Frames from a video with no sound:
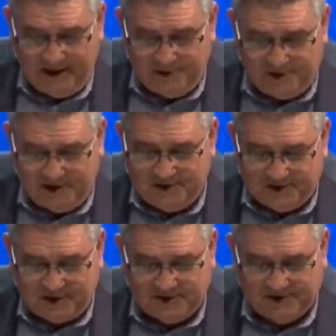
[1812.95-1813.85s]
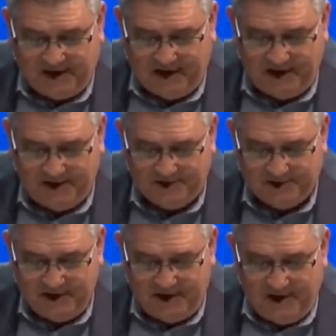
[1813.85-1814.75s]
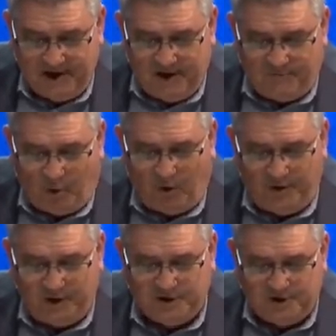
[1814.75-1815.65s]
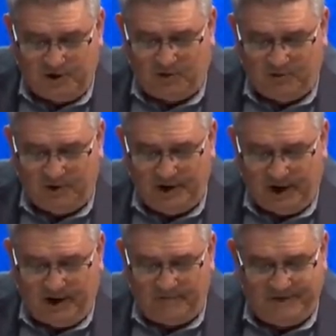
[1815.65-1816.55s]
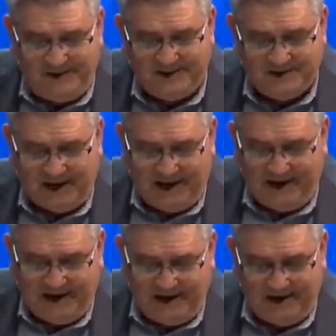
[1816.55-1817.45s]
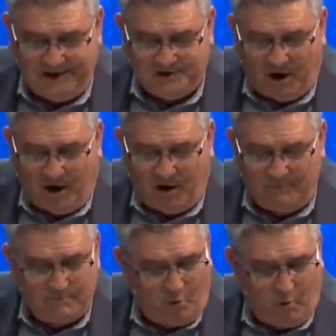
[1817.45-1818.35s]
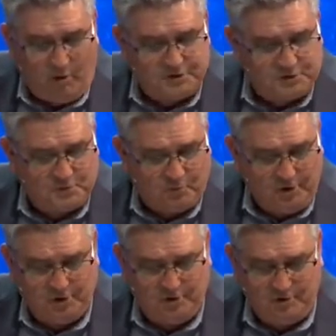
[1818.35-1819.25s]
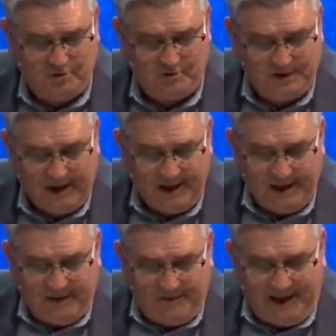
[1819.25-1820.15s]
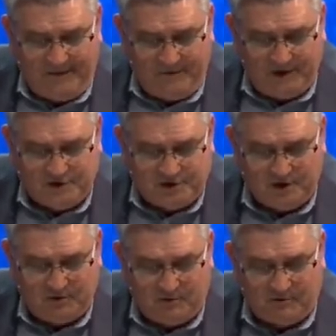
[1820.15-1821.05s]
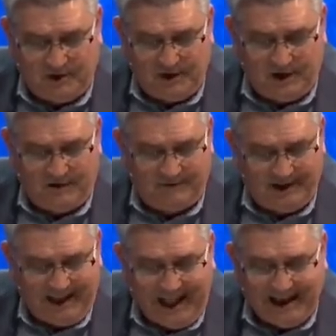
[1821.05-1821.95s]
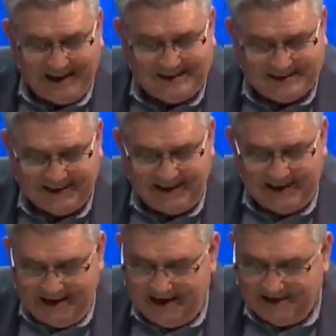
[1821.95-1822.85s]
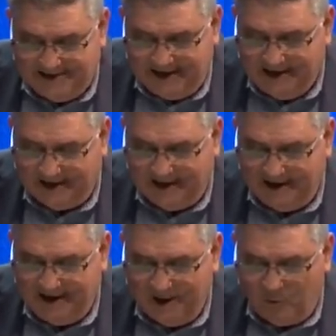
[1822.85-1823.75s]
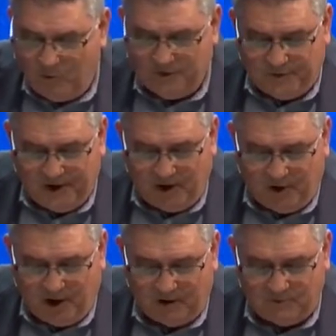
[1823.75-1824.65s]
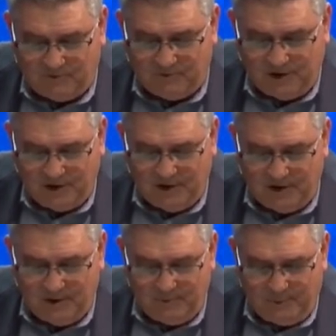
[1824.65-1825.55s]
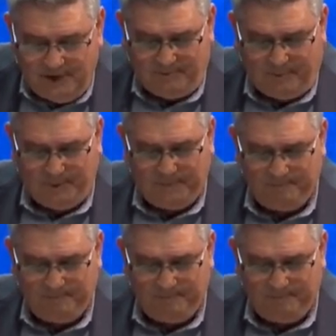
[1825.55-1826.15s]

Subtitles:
Jesus says, "For the children of this age are more shrewd than the children of light in dealing with their own people."